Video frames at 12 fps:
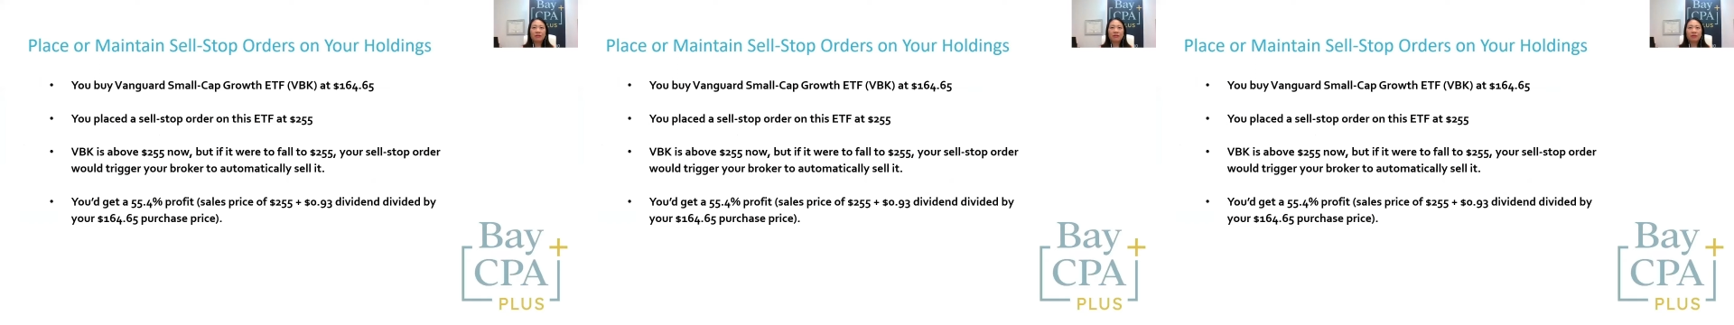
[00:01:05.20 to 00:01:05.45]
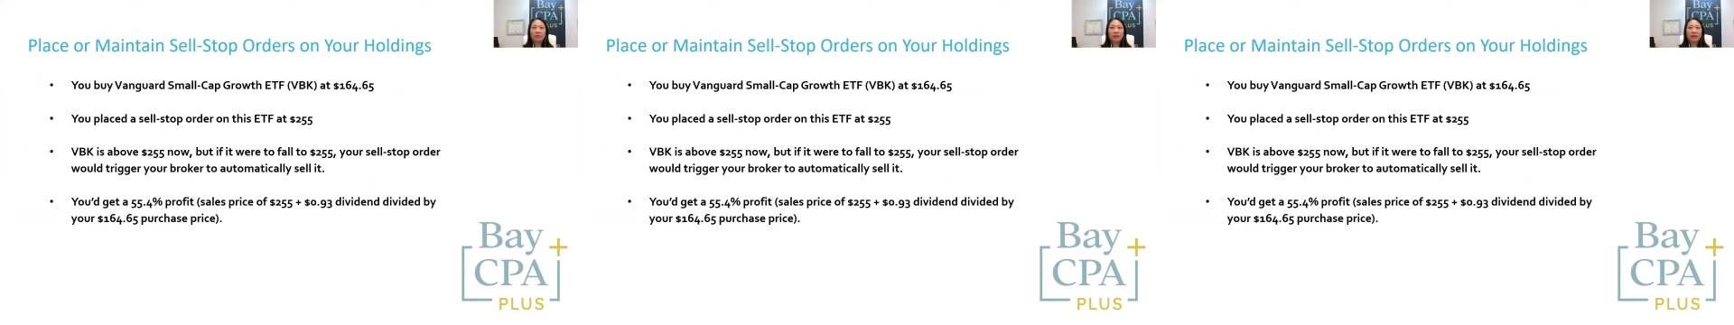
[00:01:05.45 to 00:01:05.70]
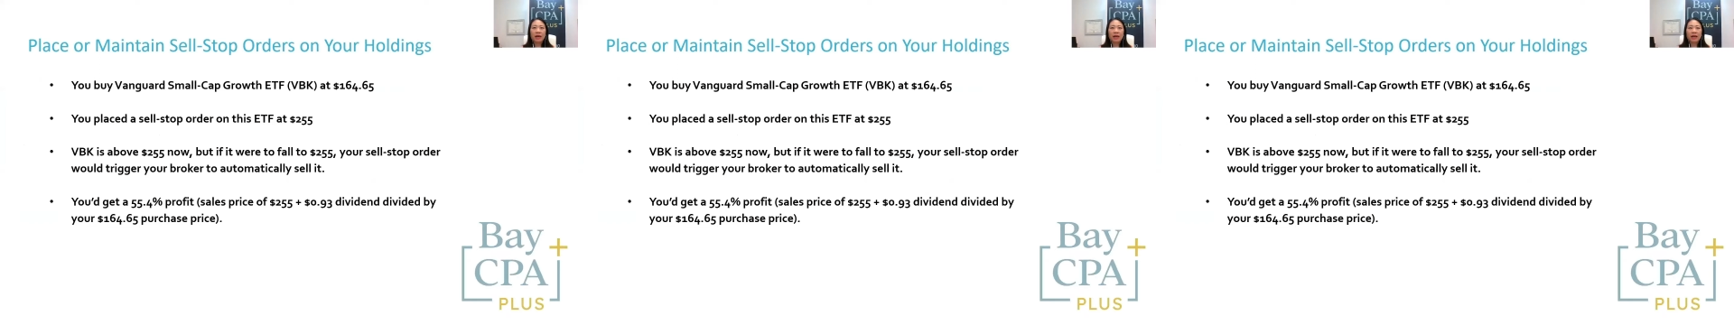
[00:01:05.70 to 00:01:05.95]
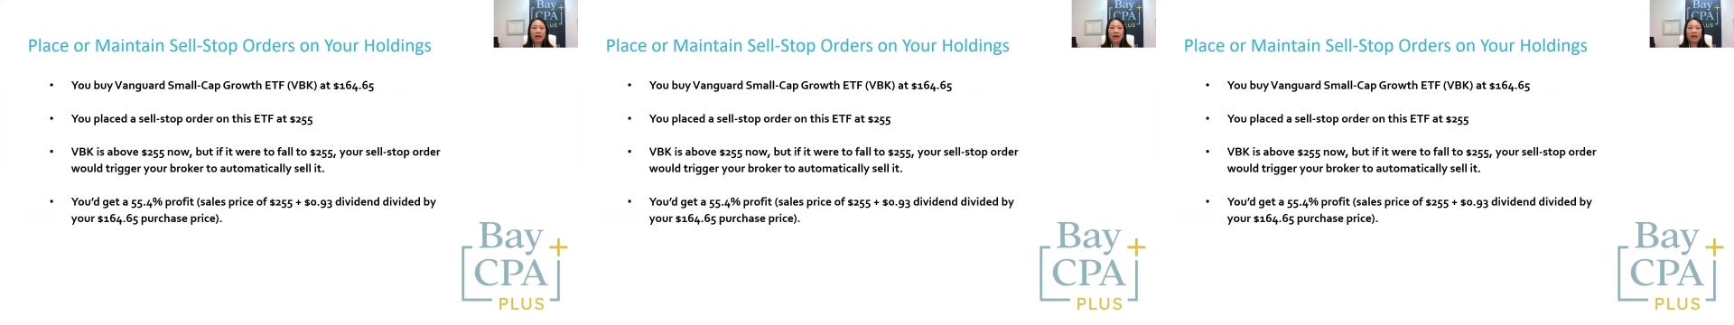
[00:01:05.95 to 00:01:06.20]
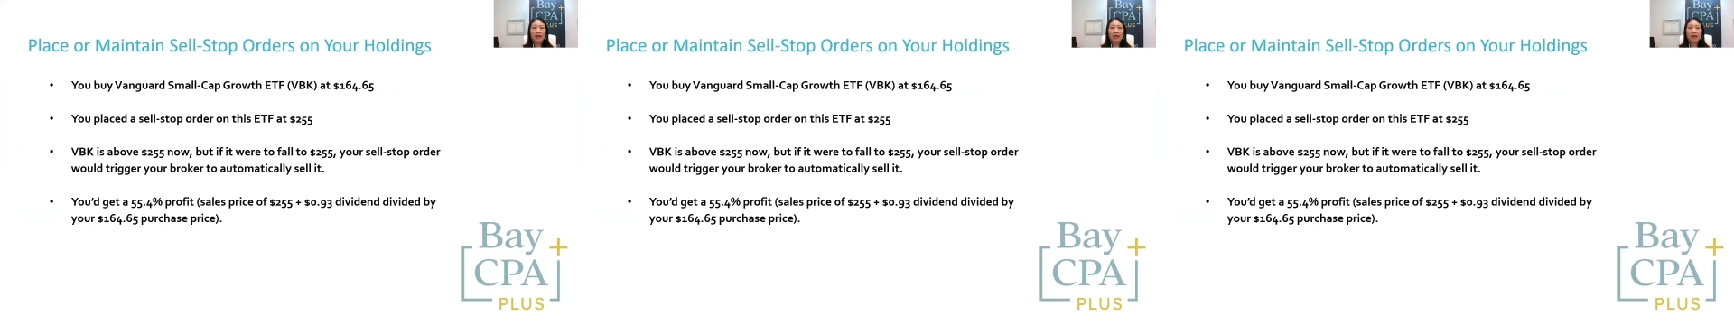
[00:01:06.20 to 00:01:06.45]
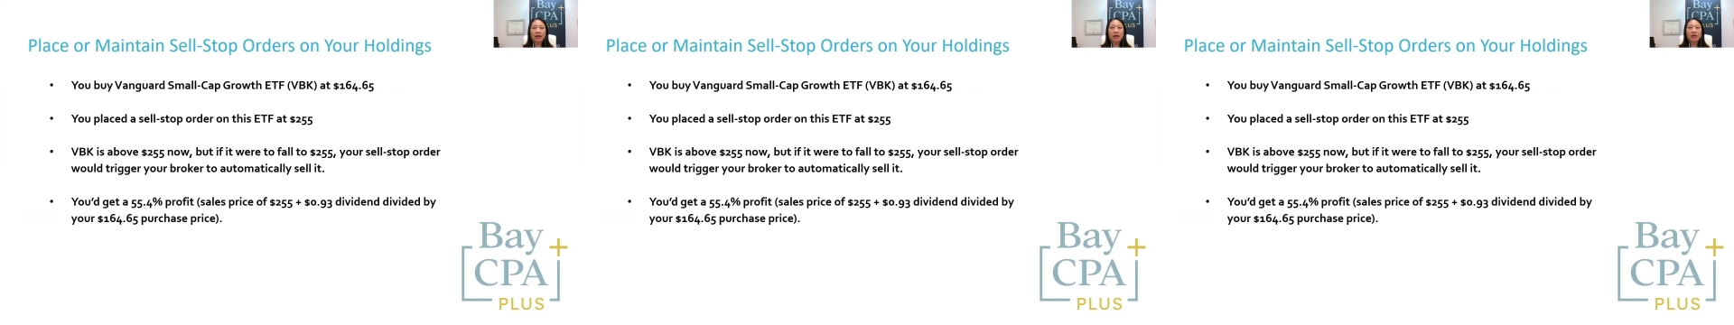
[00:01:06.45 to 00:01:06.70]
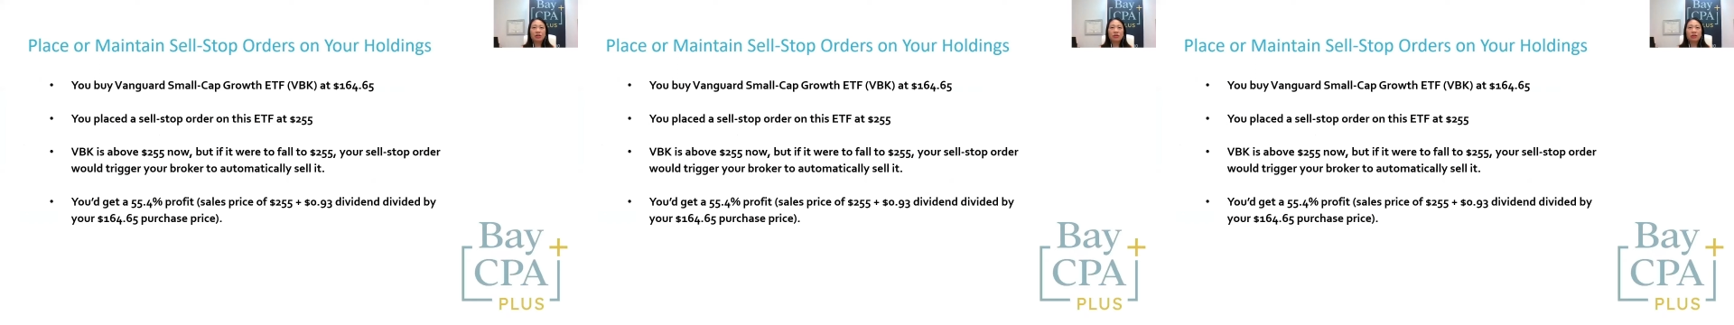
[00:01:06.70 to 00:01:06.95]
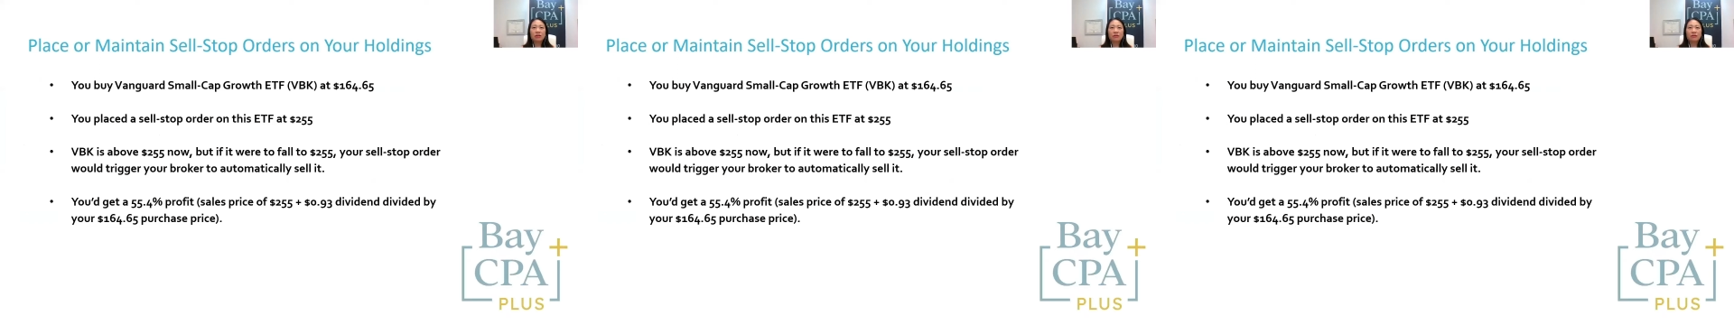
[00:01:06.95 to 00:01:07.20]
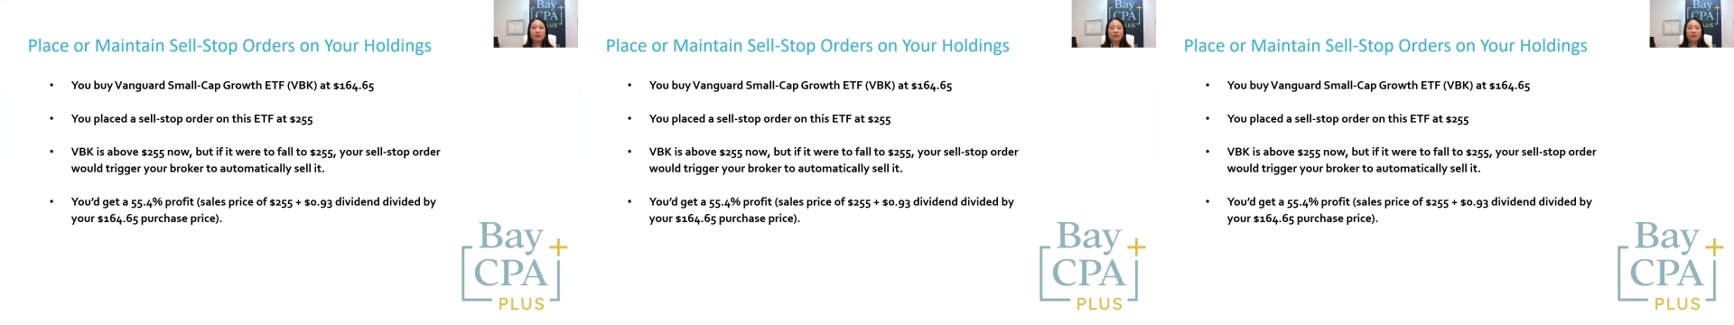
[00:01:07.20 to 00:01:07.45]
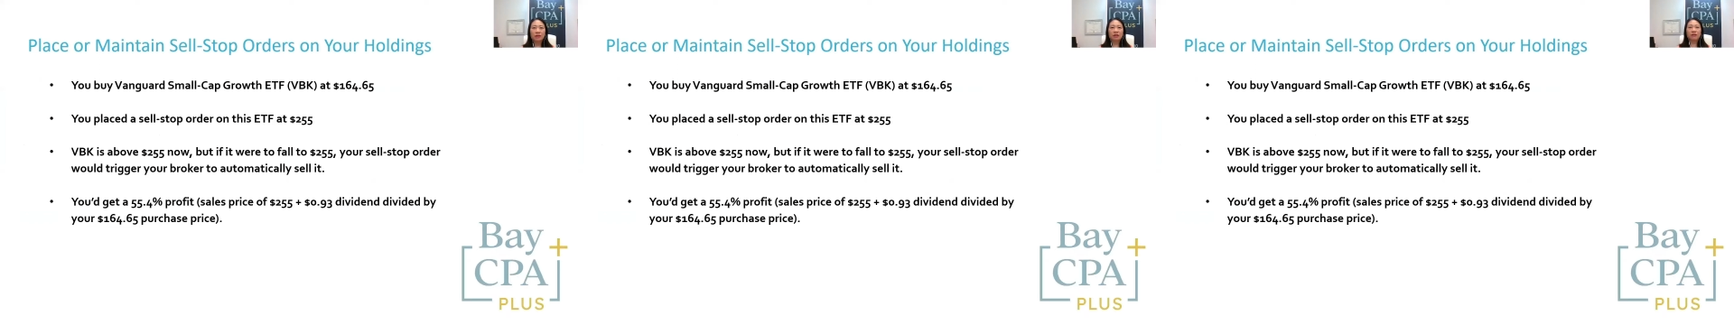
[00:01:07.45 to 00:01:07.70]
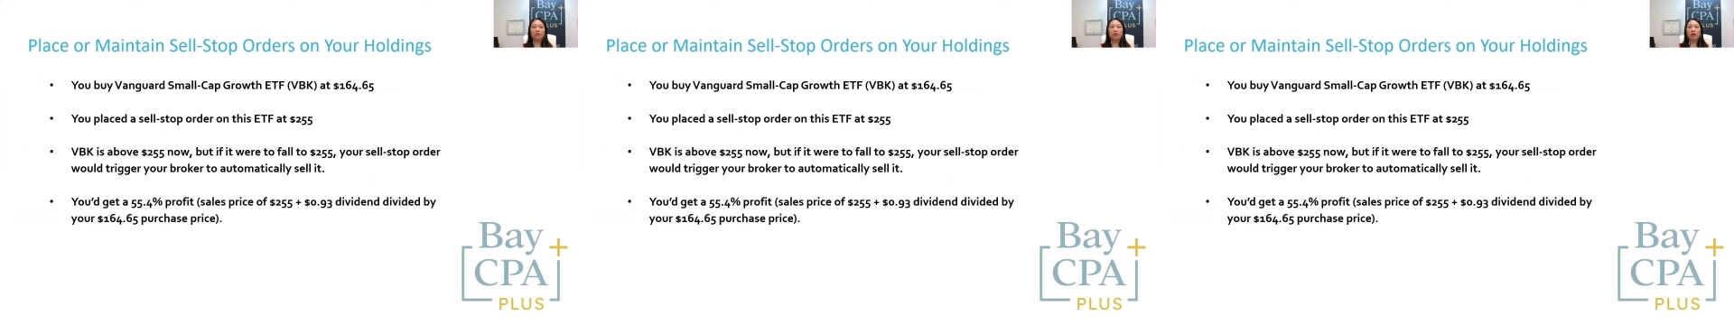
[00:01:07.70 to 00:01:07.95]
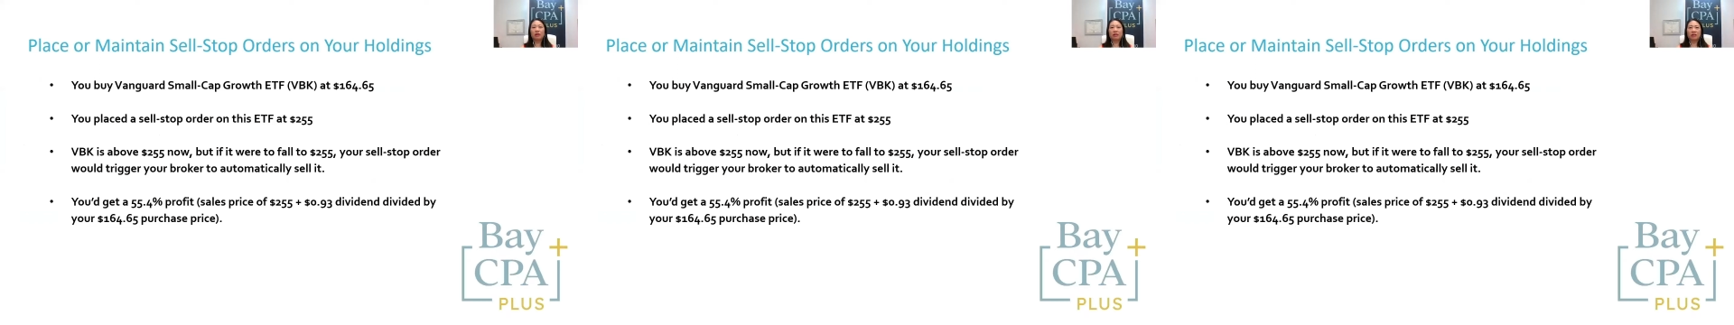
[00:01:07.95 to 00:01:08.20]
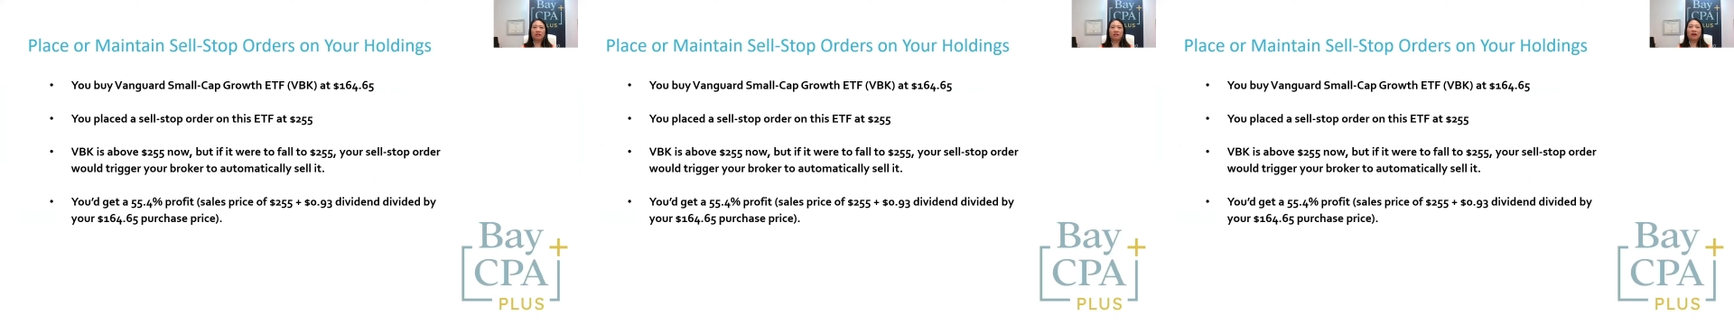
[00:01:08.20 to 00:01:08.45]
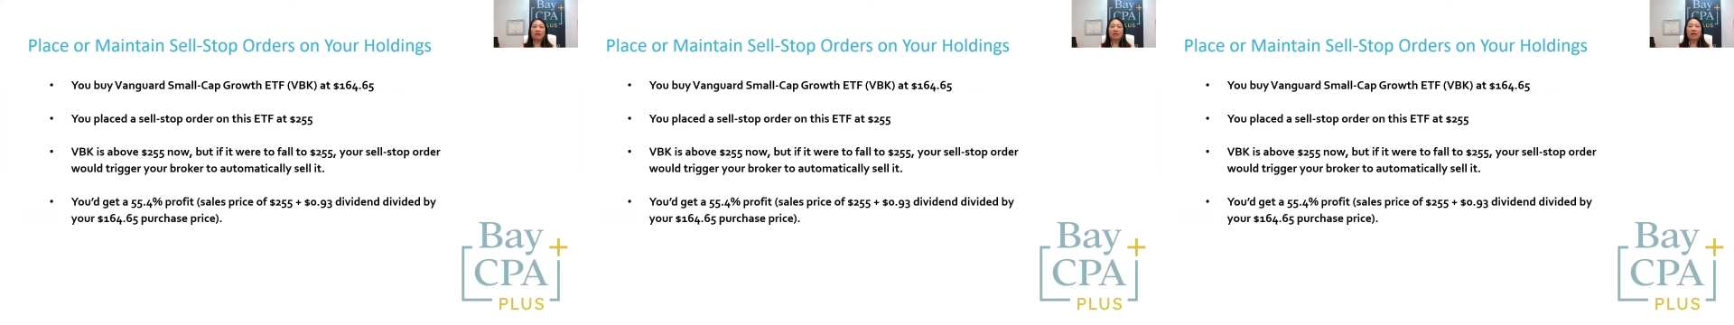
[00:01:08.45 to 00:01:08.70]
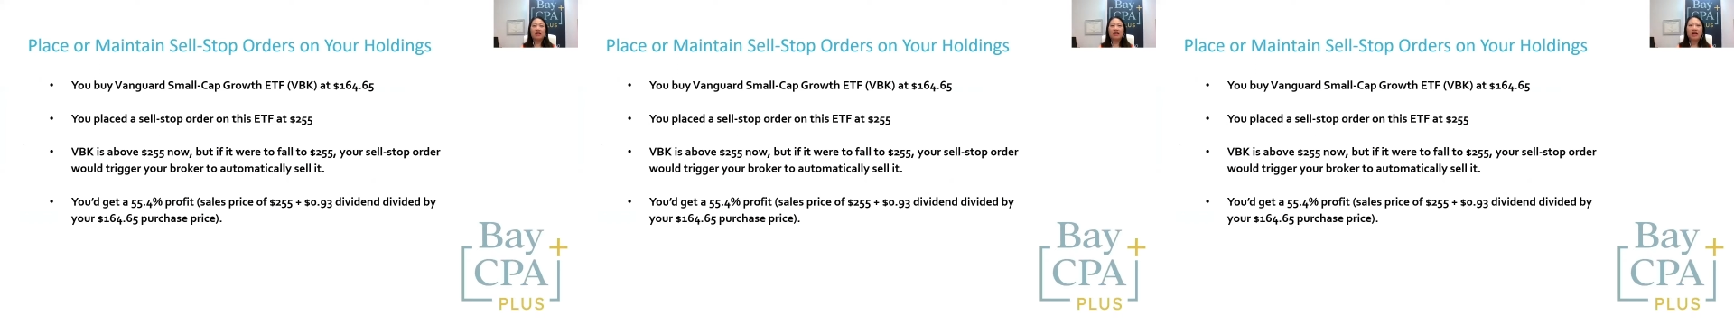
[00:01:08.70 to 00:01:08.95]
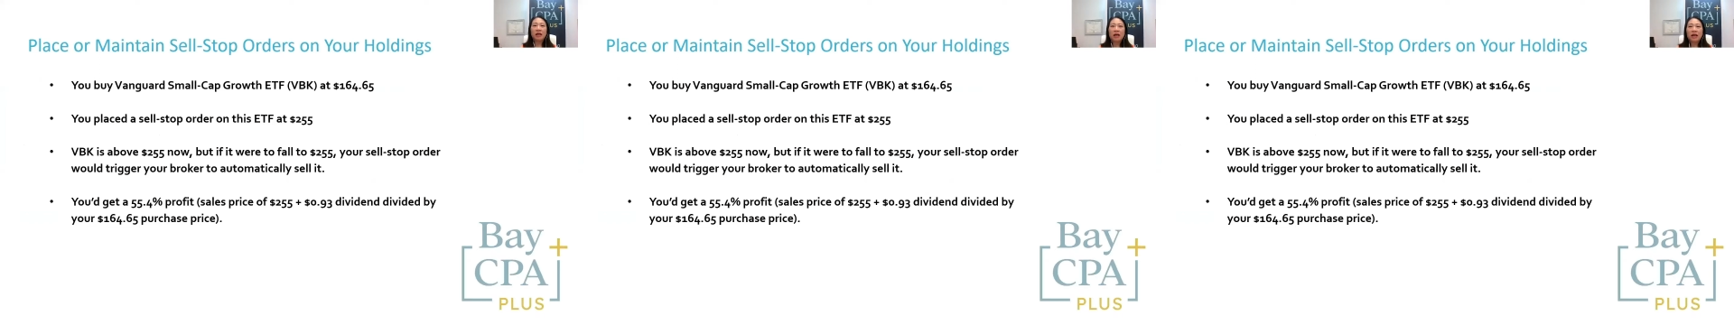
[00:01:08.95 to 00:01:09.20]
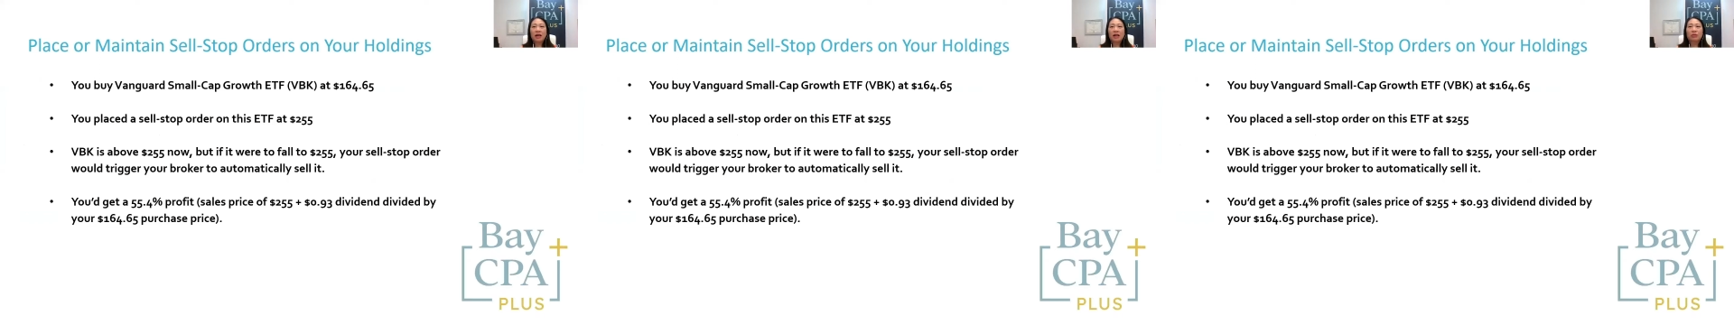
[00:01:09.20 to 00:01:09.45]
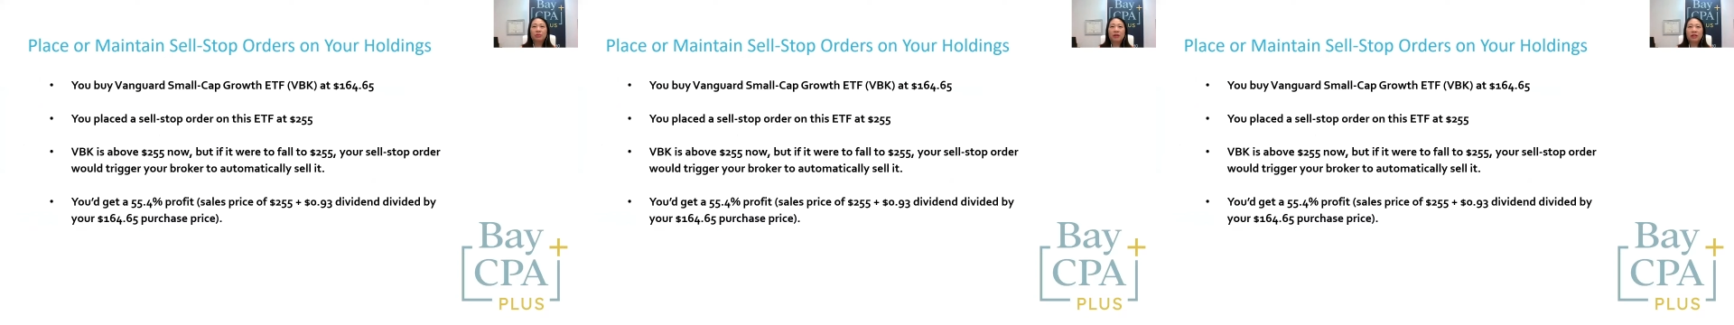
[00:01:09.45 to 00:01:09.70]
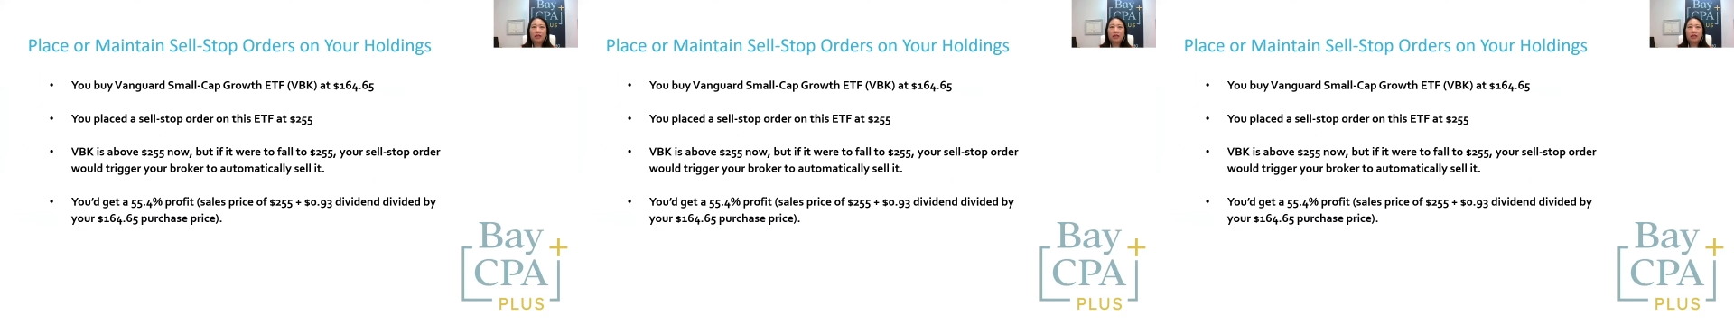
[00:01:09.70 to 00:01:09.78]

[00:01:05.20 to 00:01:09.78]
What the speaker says: (no speaker visible)